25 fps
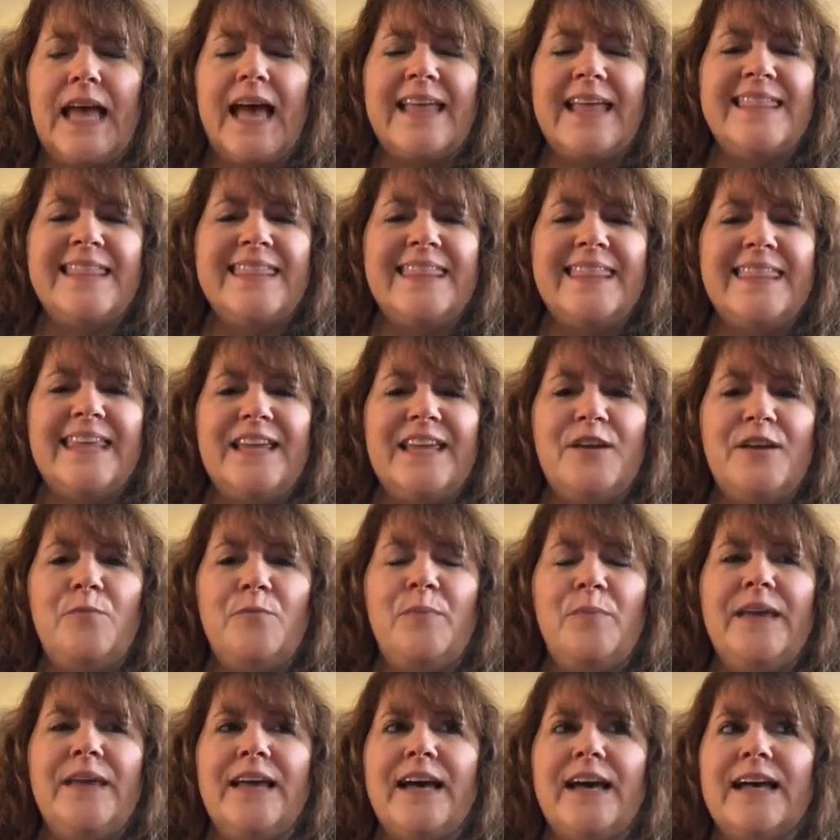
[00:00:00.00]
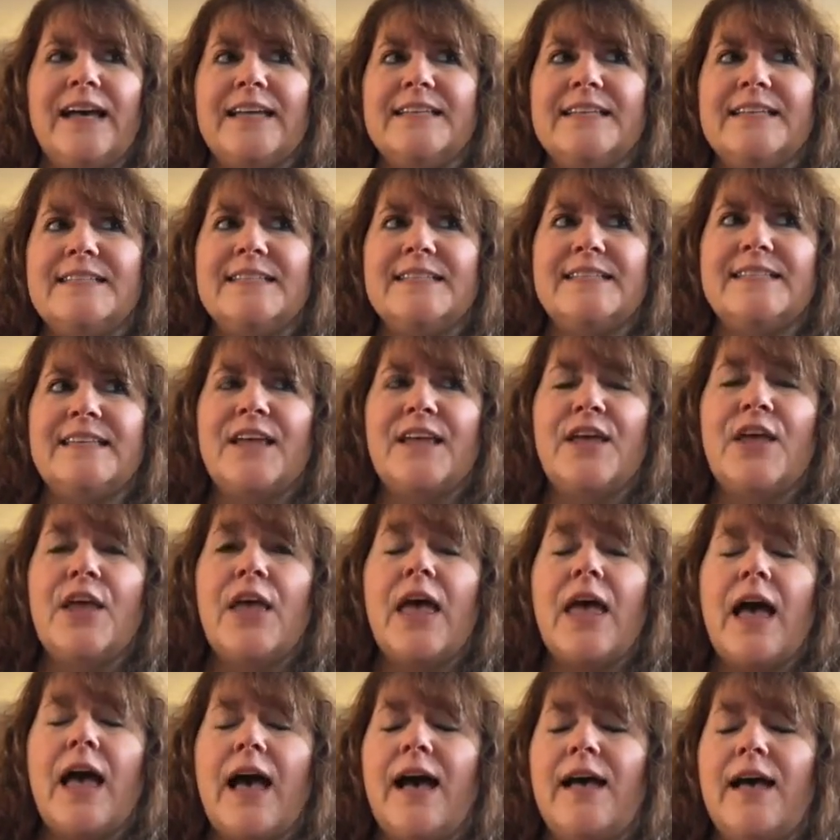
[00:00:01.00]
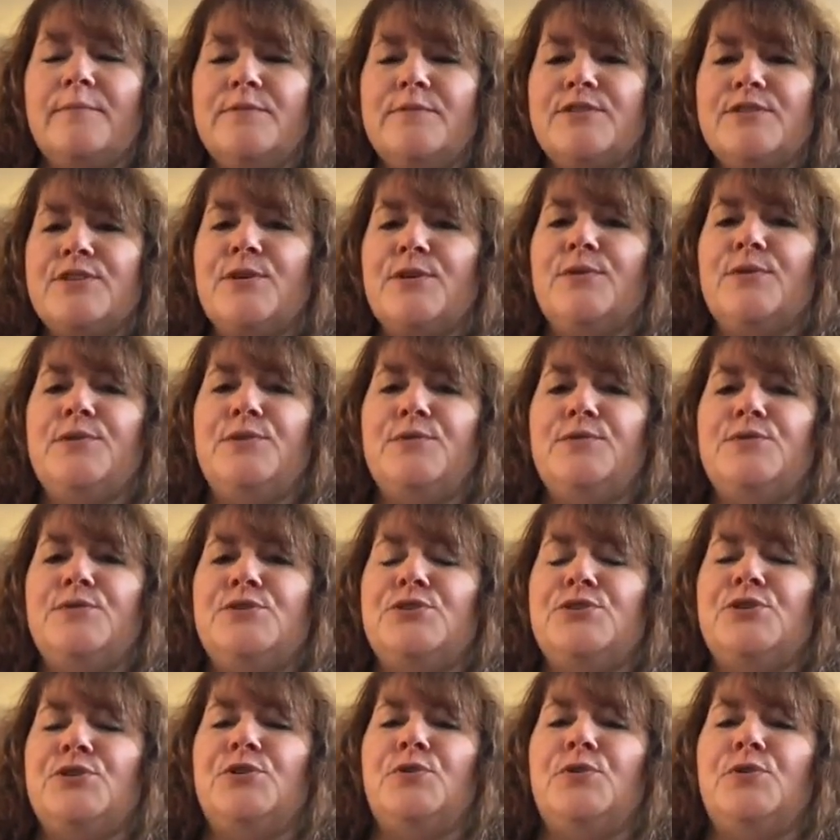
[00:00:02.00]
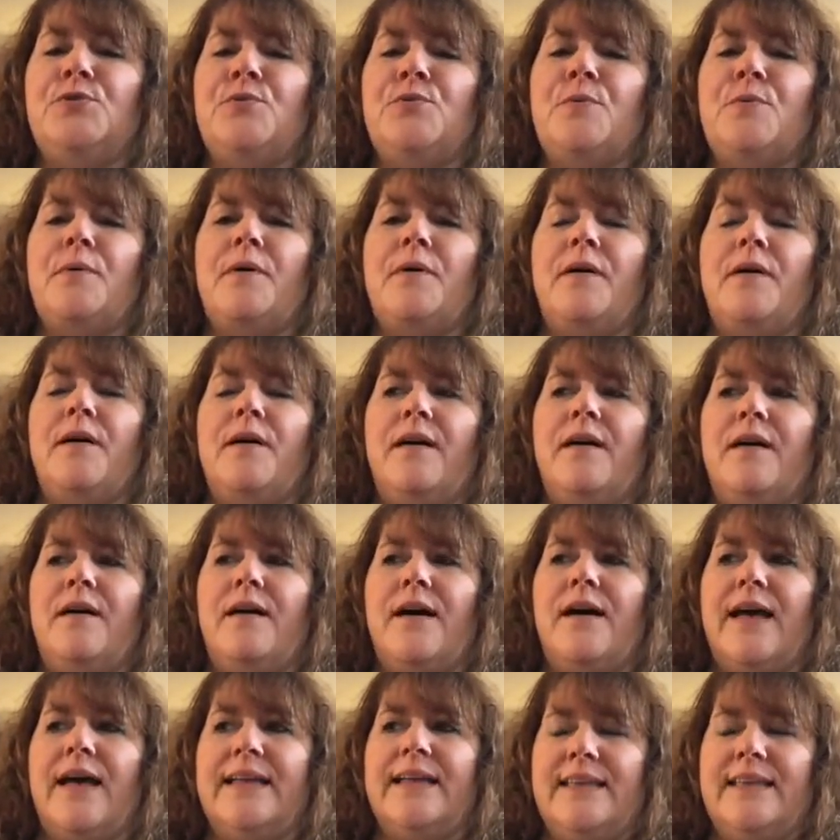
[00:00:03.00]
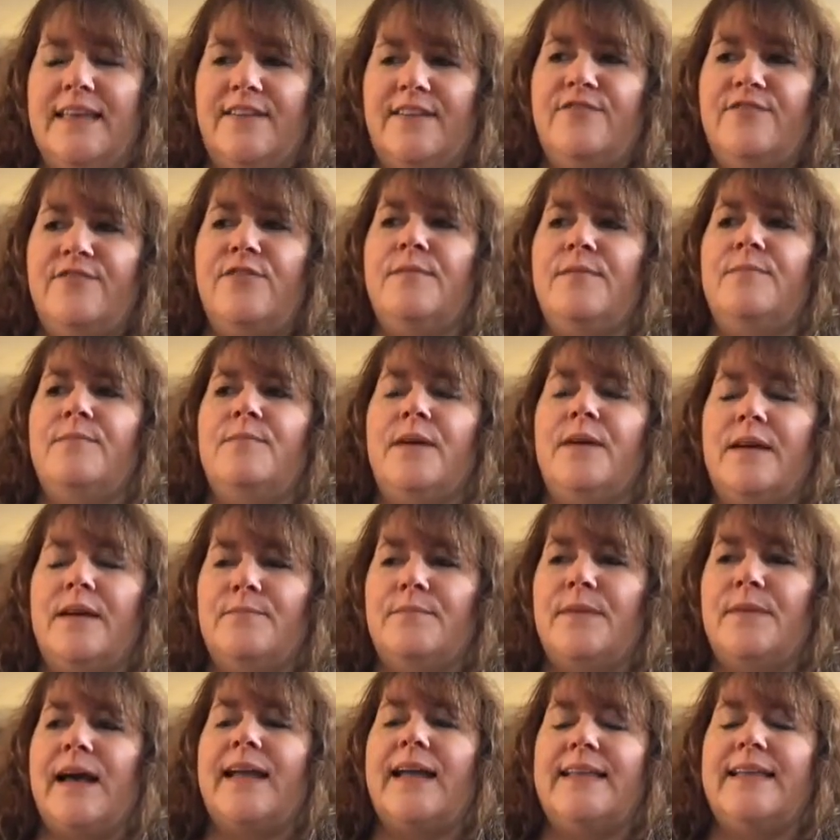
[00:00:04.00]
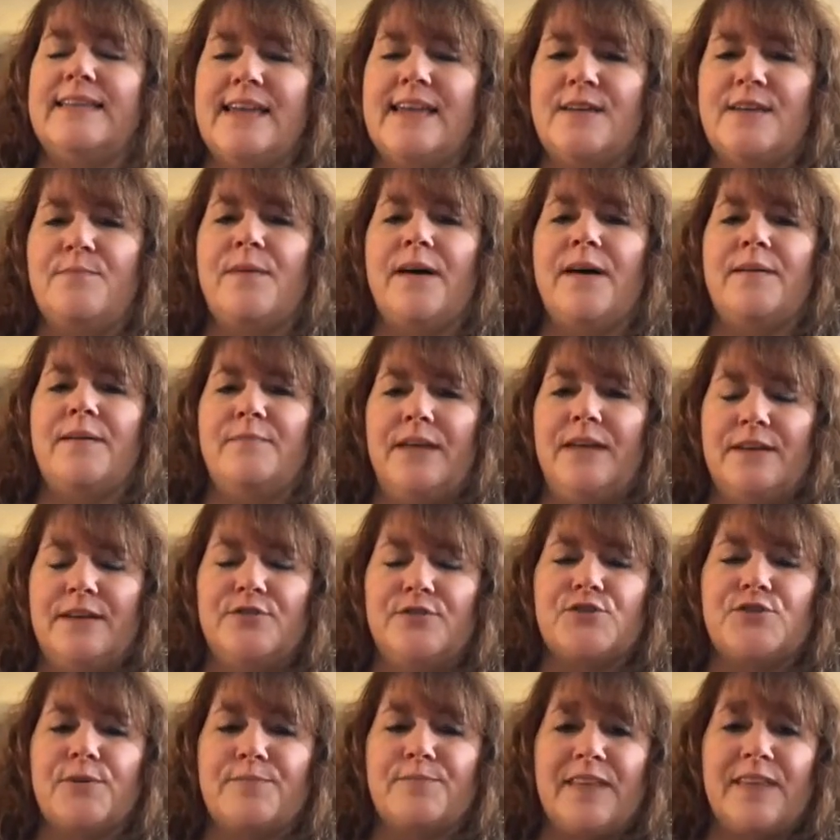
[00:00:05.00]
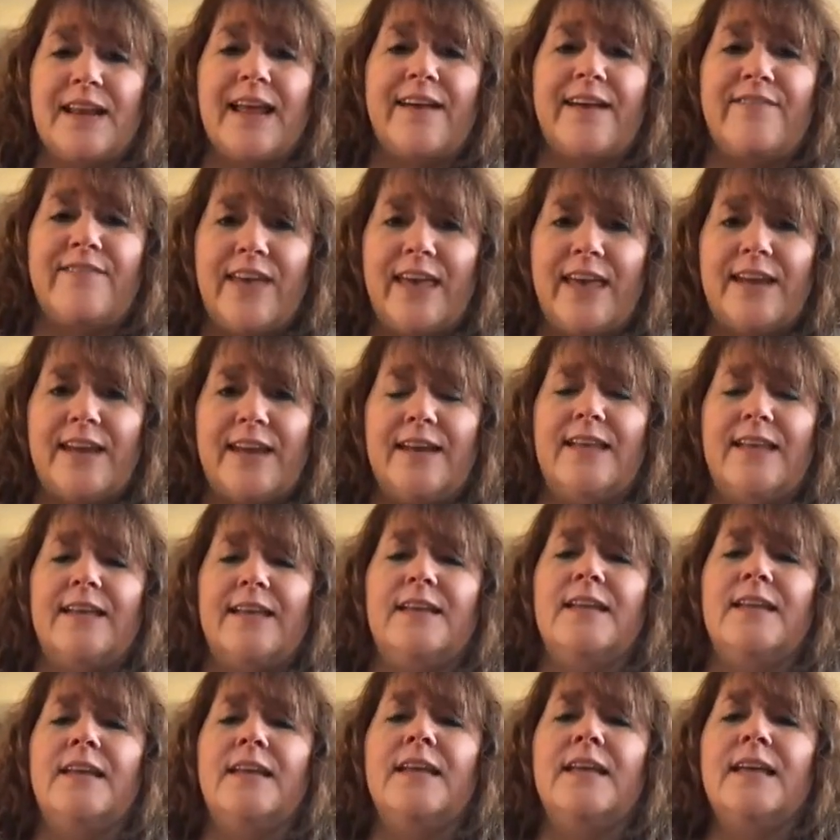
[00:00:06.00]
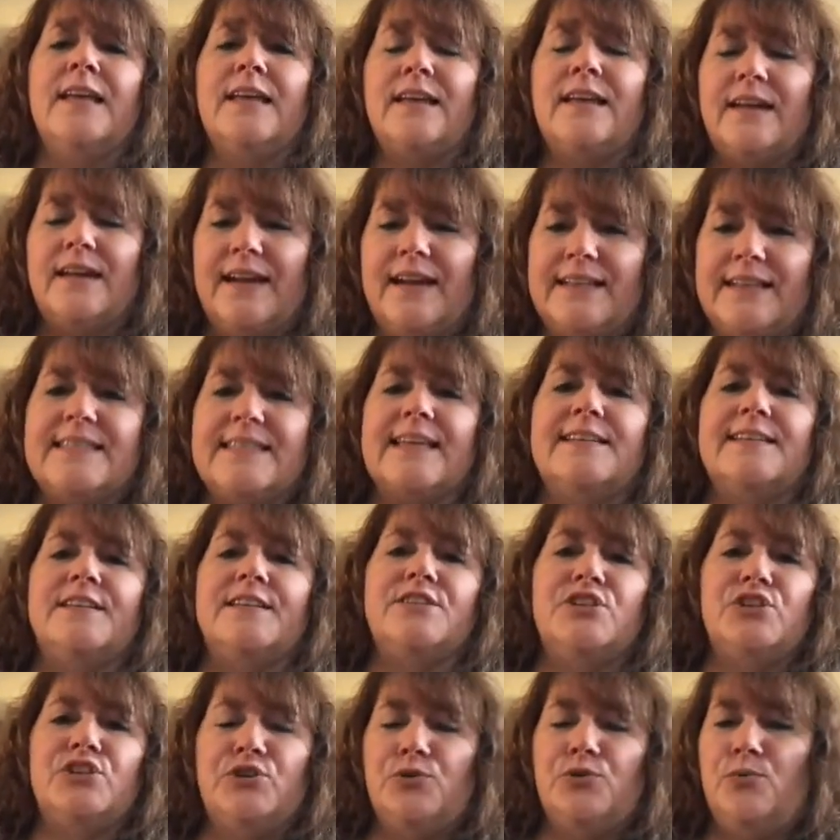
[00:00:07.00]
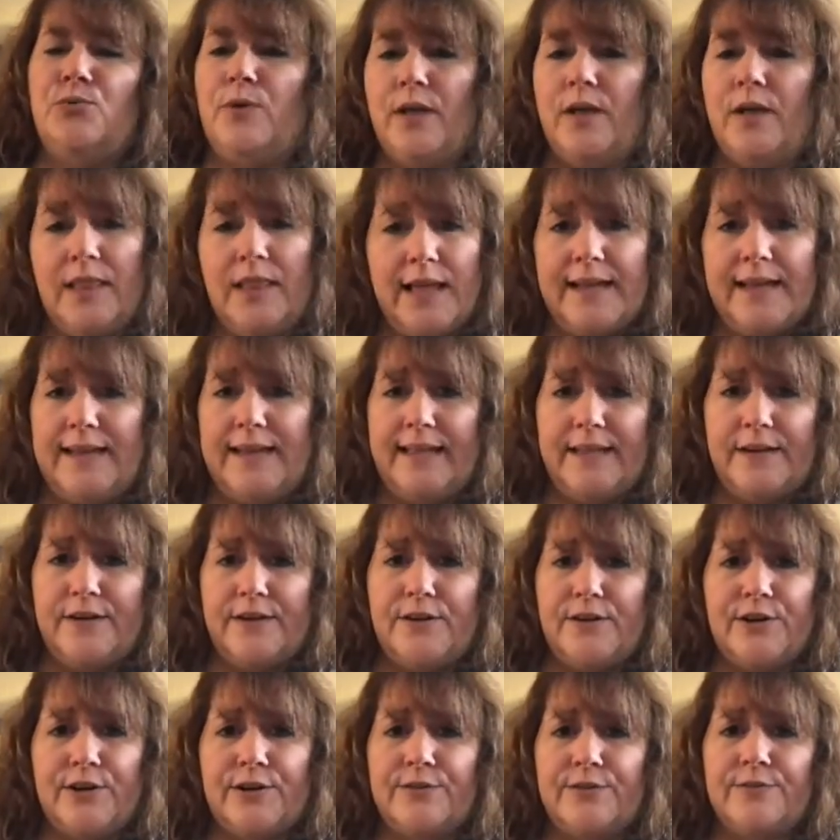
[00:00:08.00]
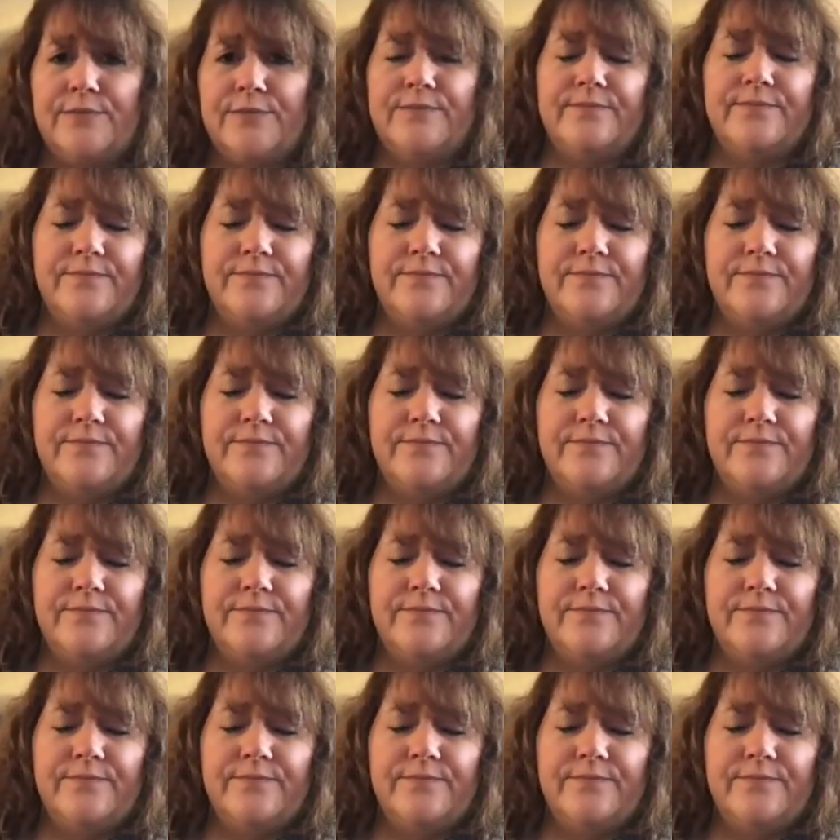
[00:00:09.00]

I think because I'm so used to, I take my manuscript that I've edited and I send it to a line editor